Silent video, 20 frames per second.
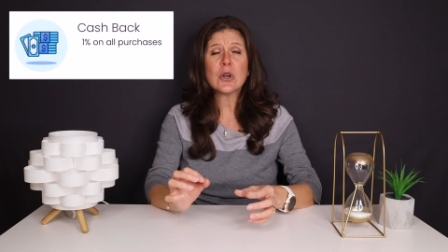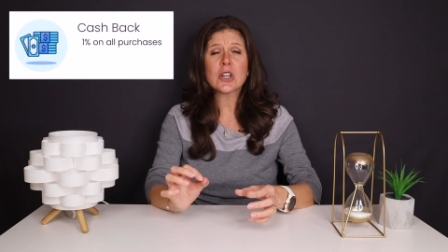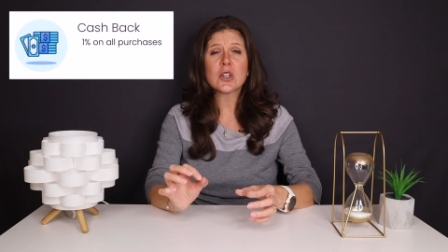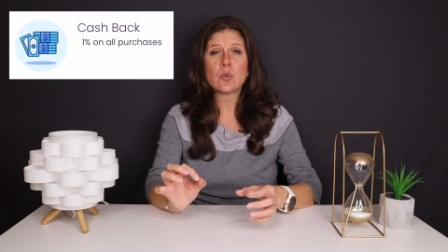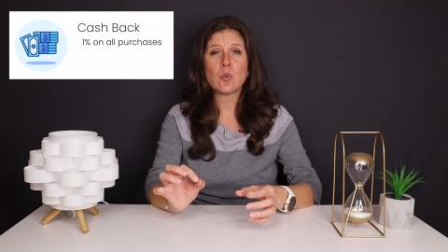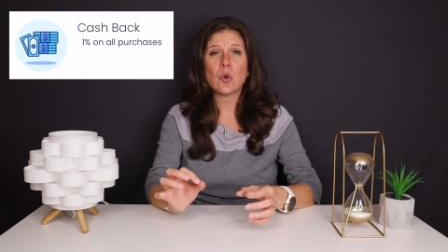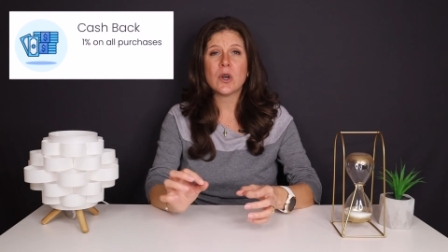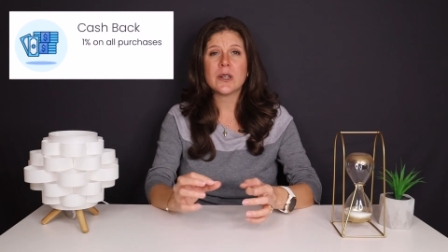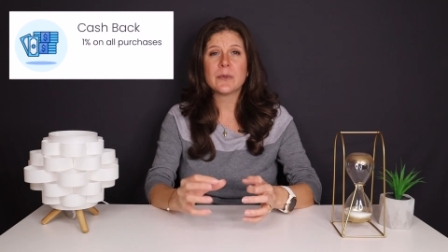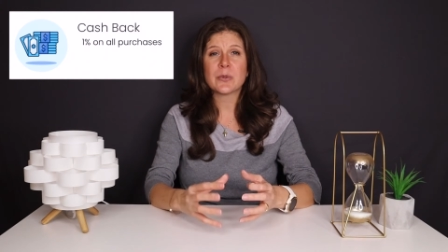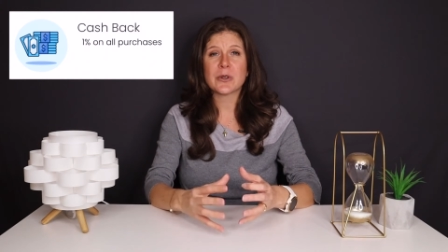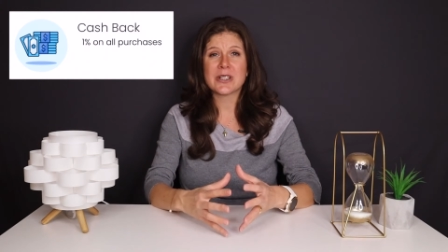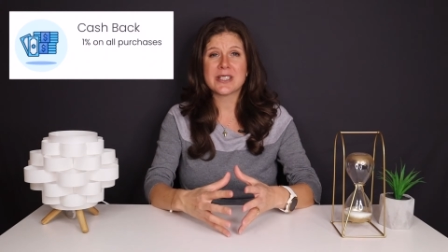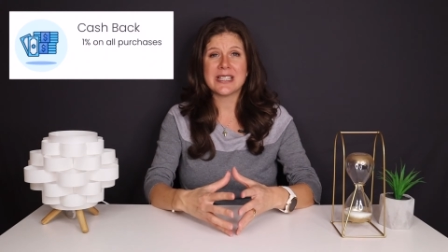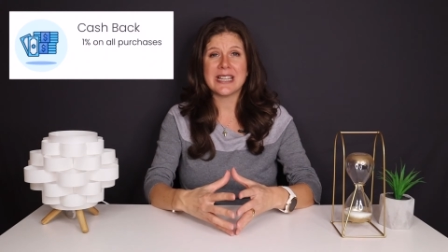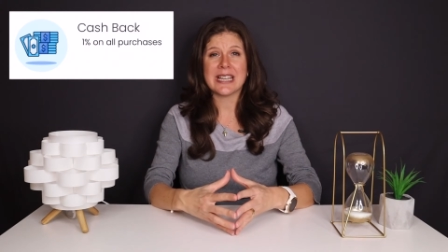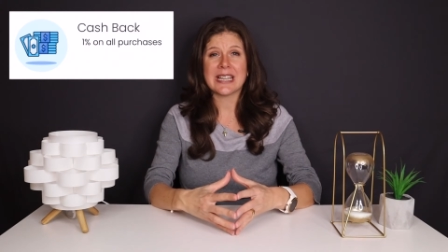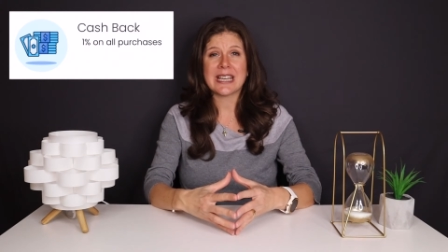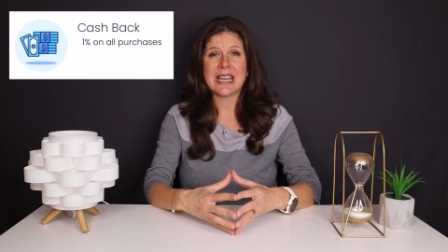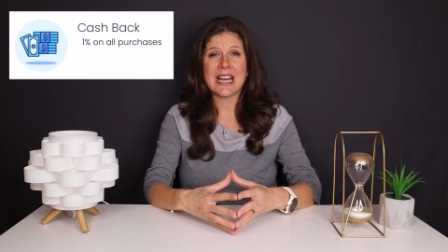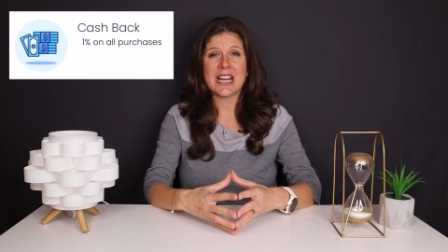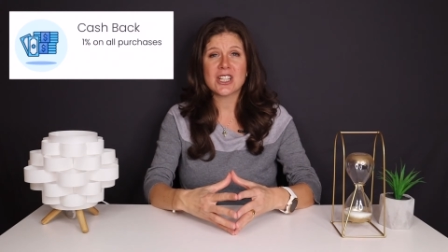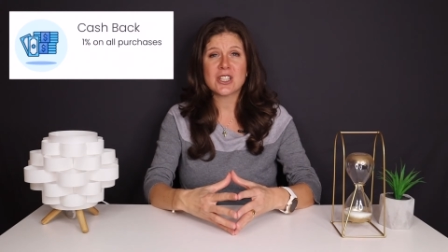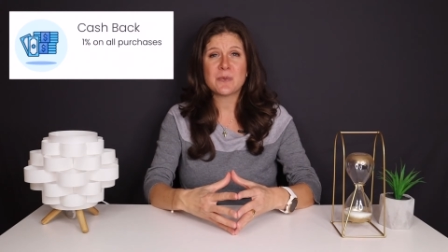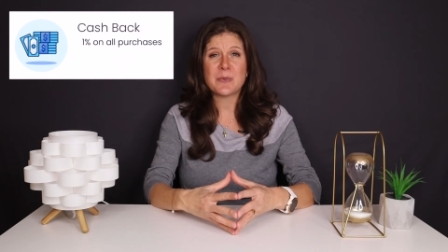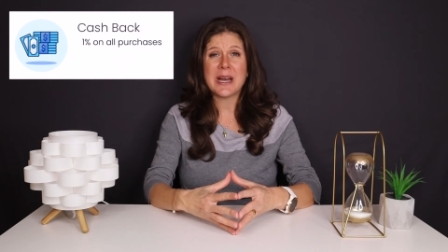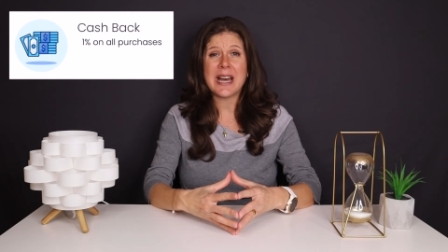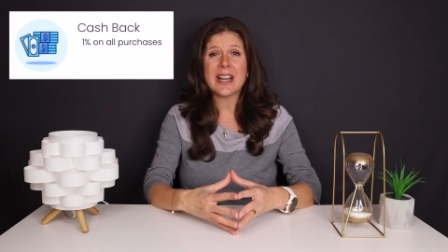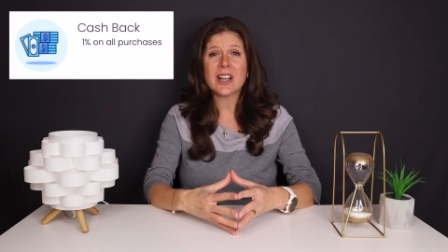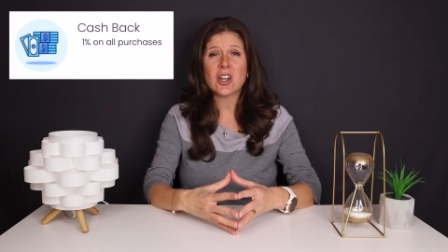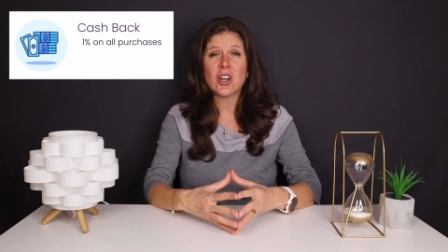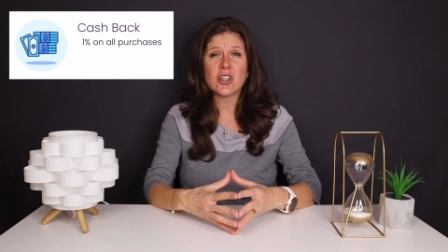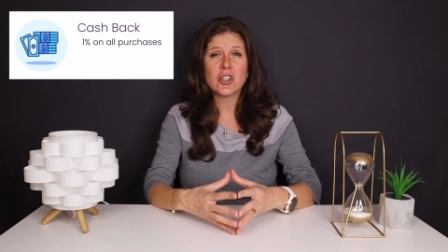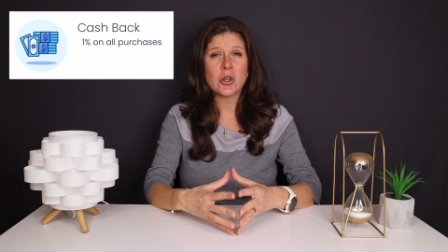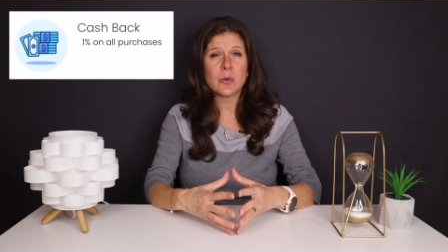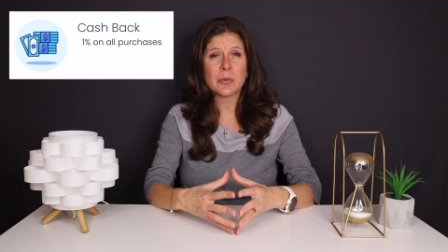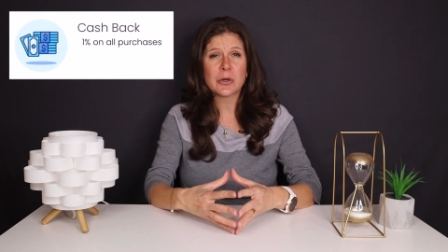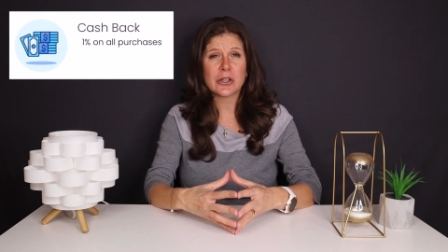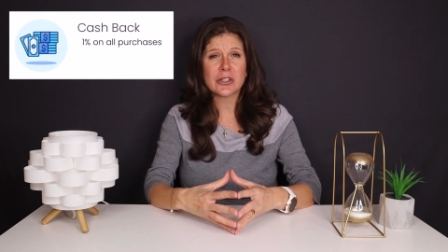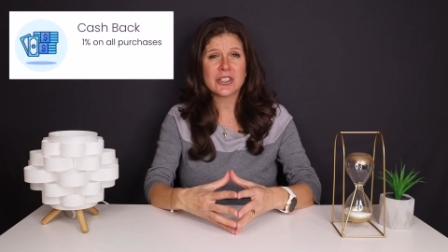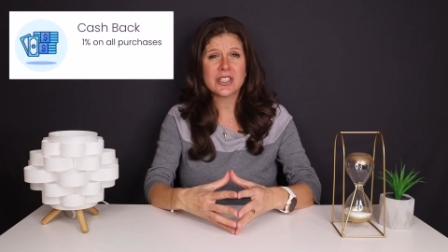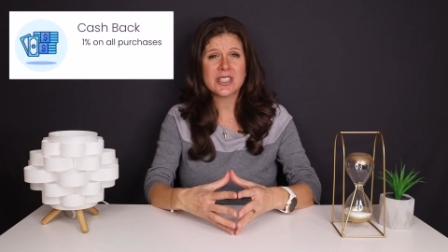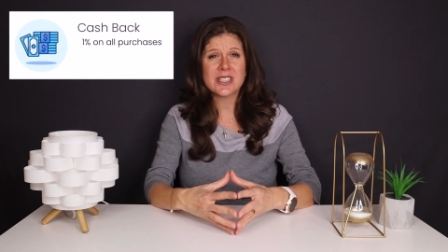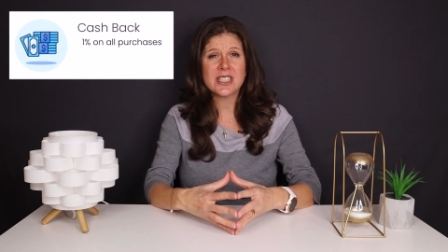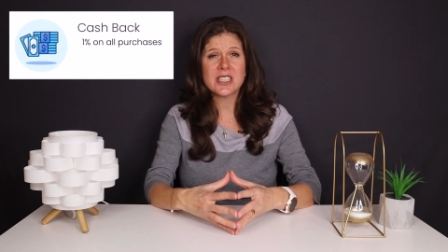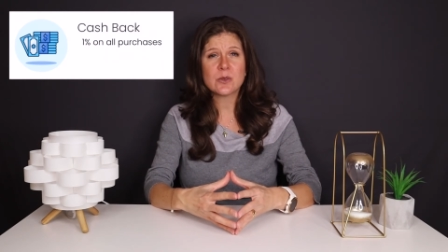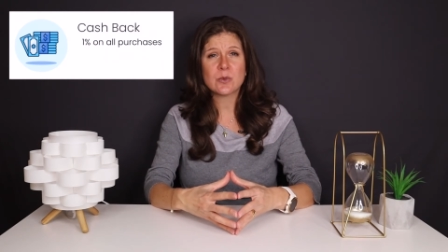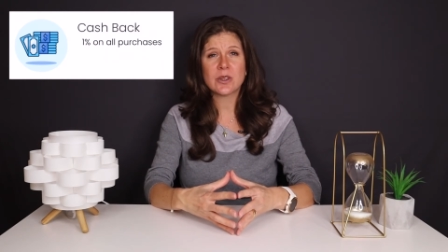earn 1% cash back on all purchases